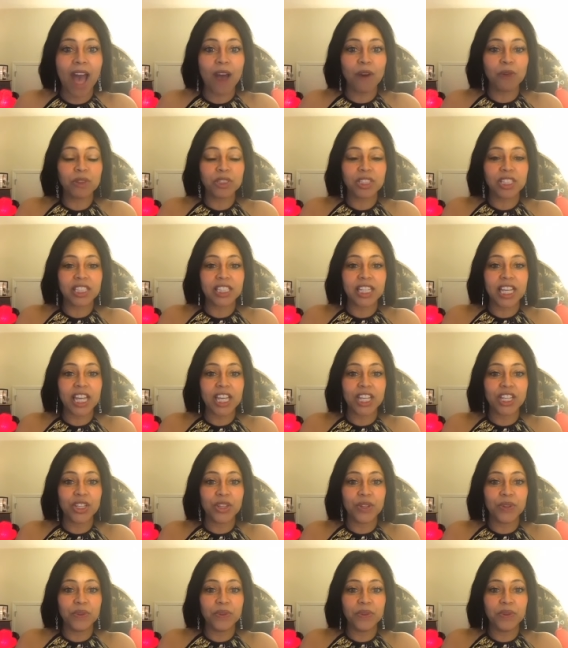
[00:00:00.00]
I will
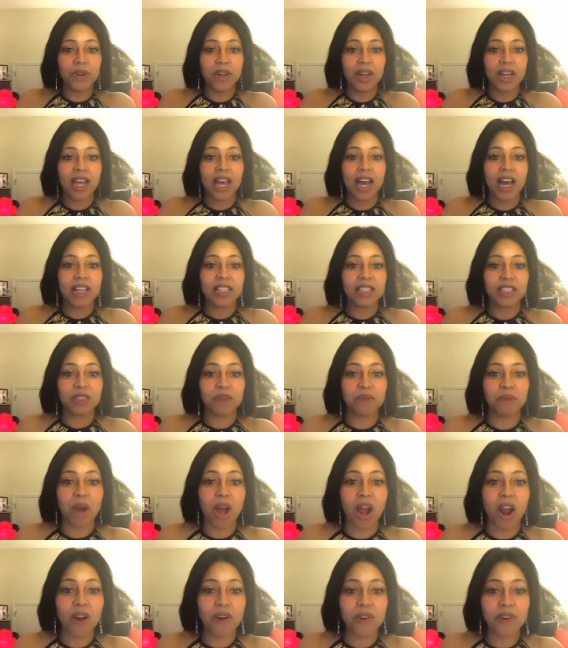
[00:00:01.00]
see you
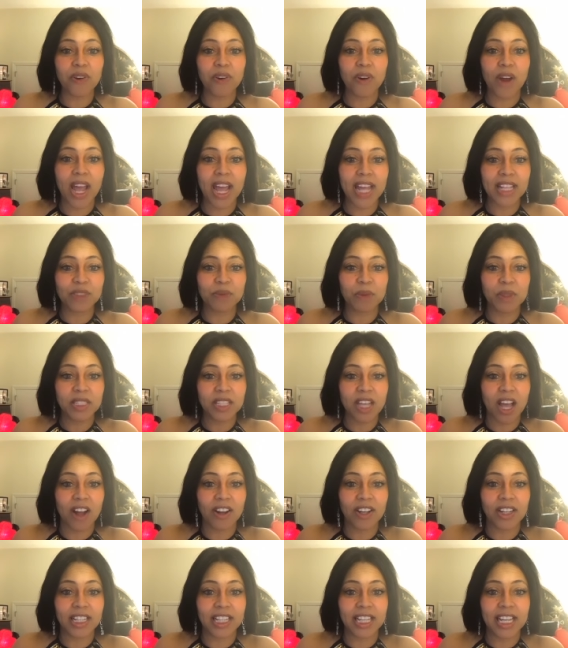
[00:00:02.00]
tomorrow as we
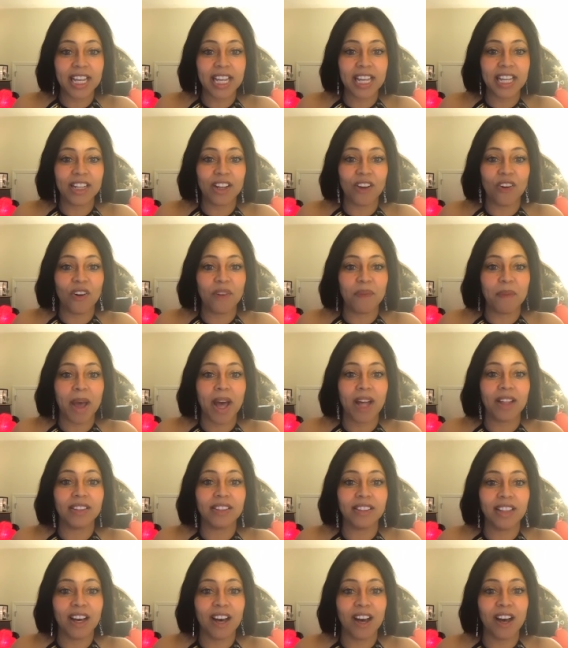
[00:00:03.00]
talk again
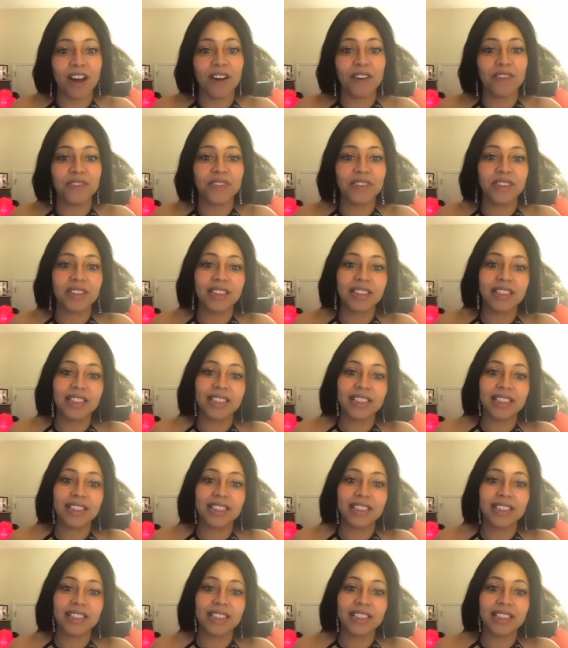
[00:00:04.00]
about love,